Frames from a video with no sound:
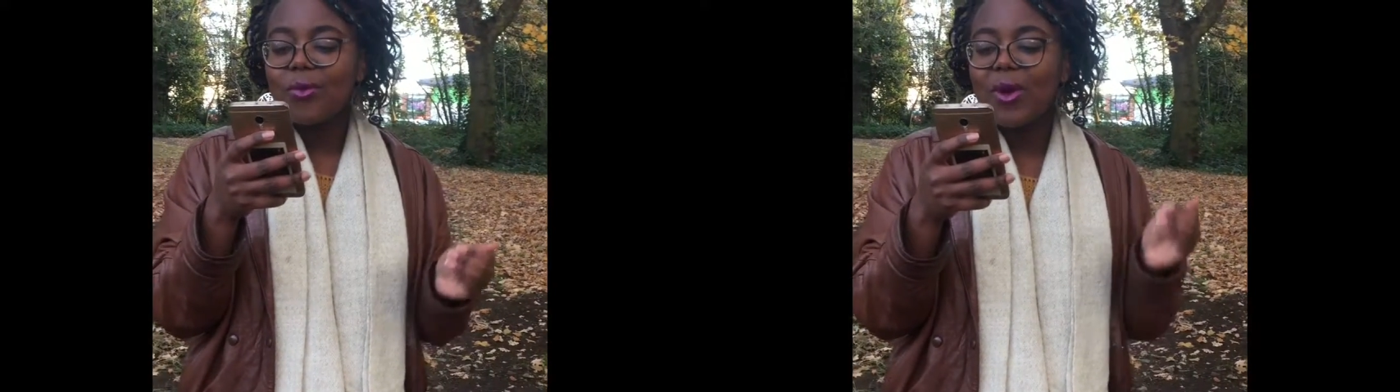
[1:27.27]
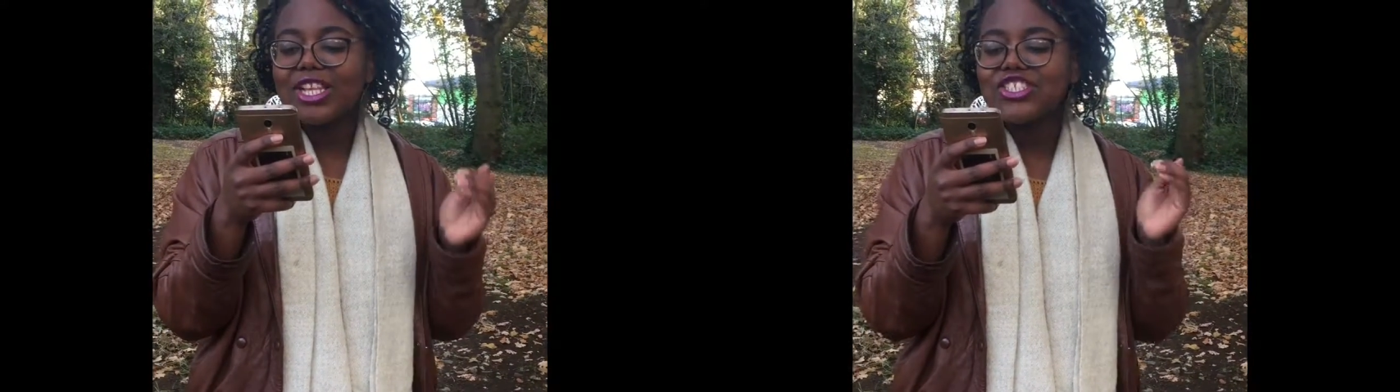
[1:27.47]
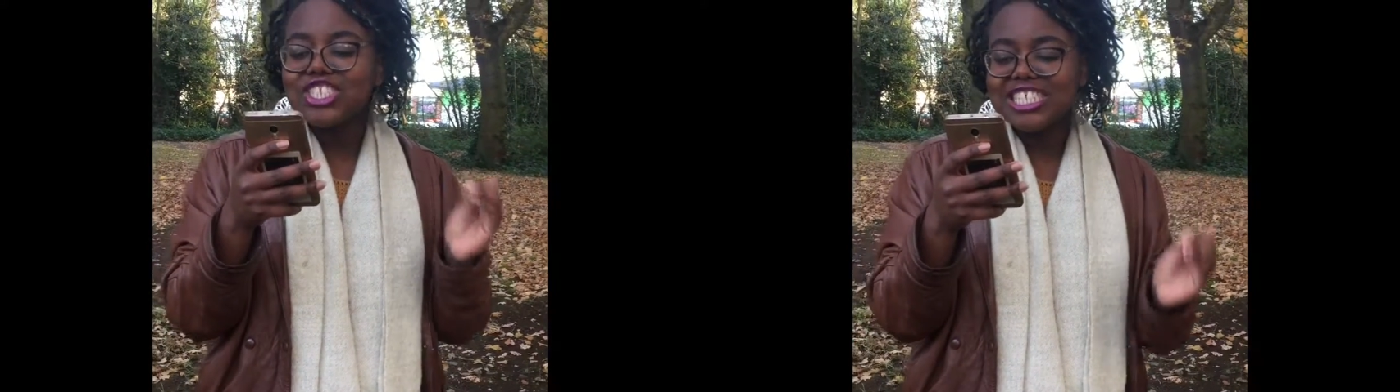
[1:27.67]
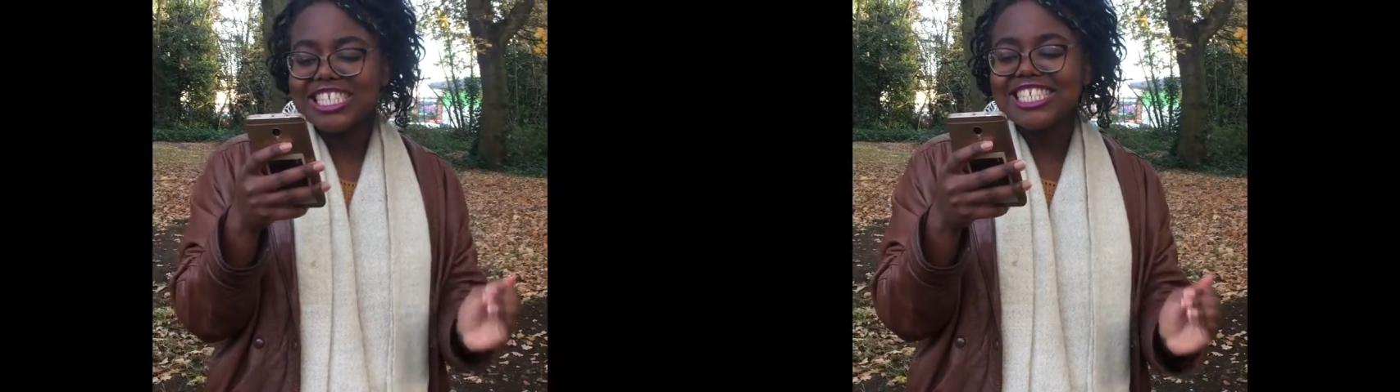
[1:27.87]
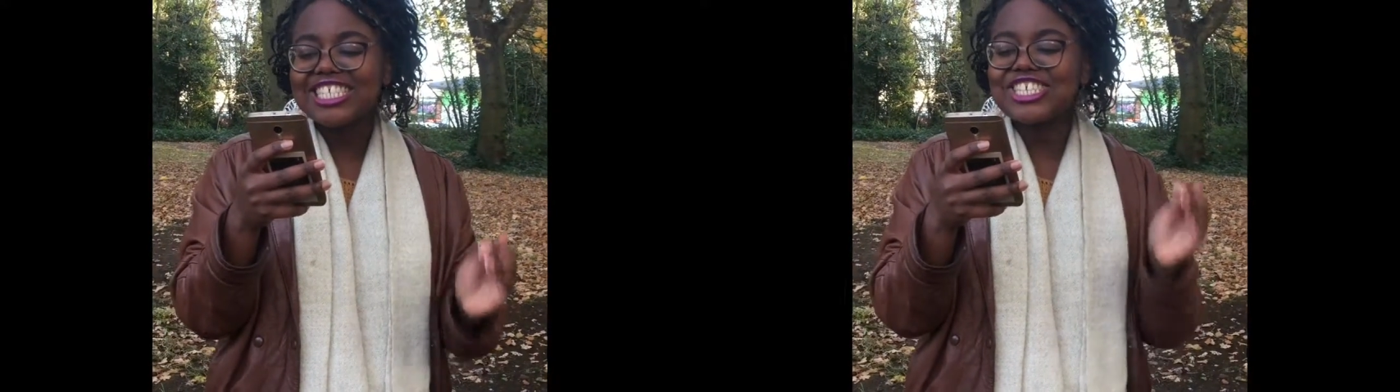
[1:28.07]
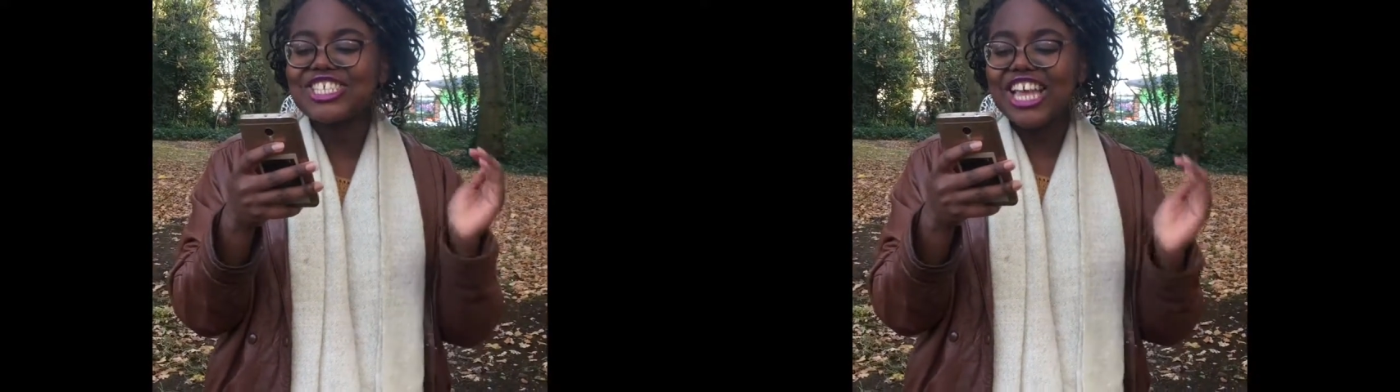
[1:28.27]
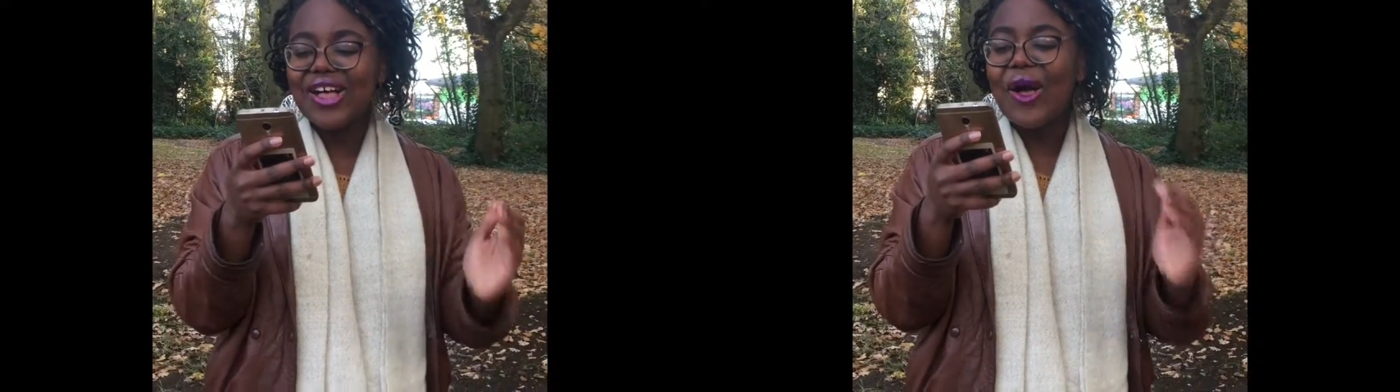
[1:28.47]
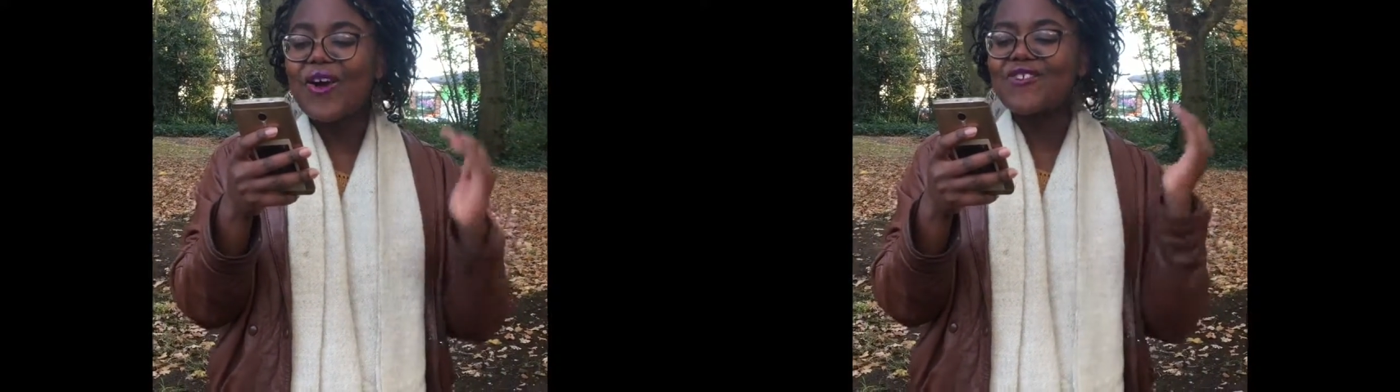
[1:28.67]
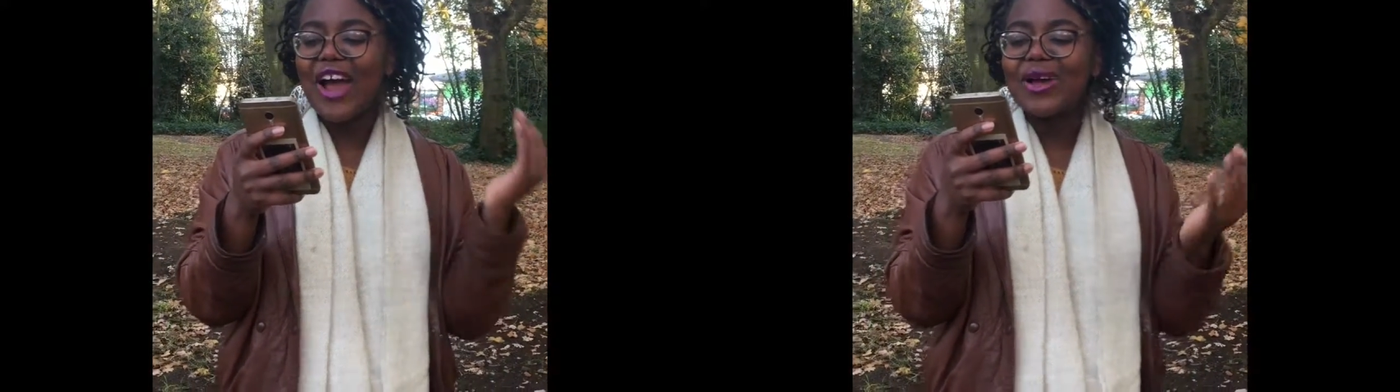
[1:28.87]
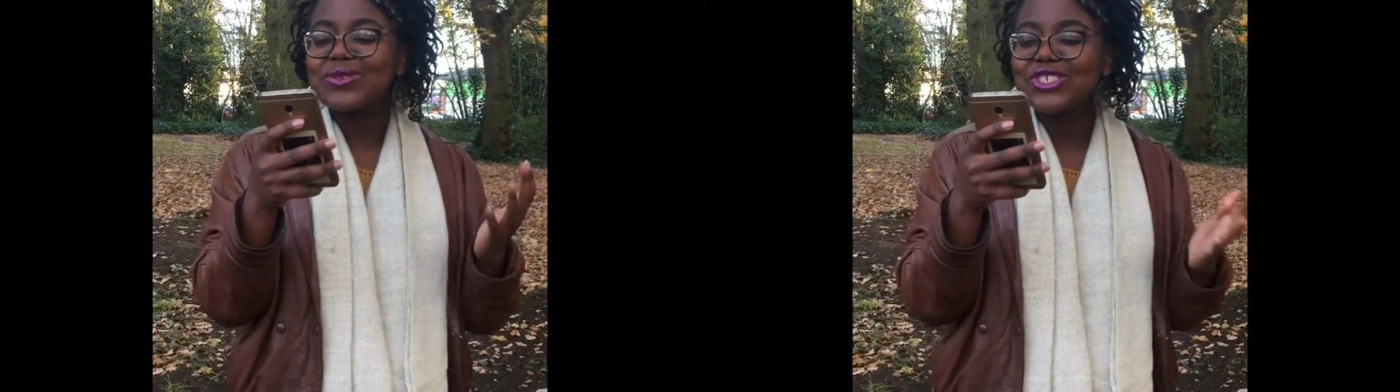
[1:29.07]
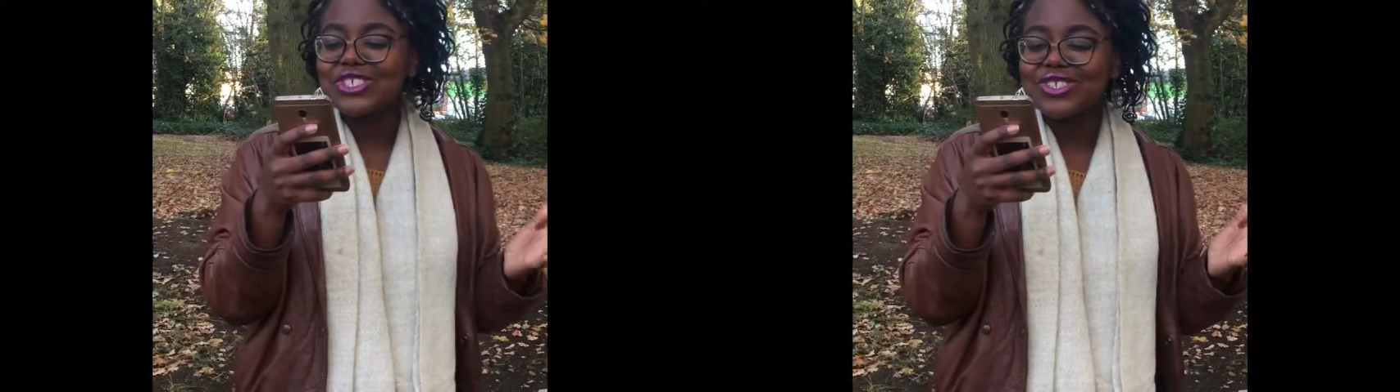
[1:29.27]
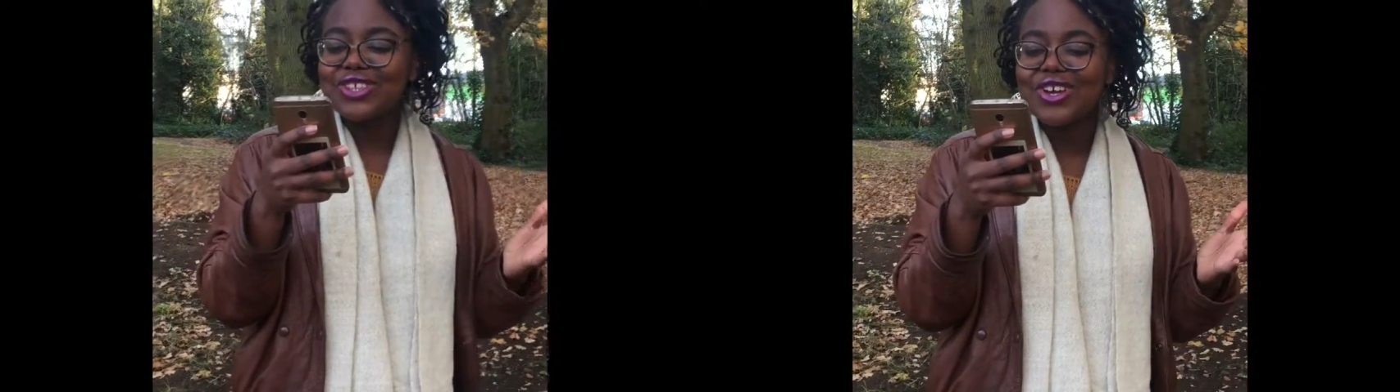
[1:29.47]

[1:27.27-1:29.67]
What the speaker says: when Jesus is a shell around you,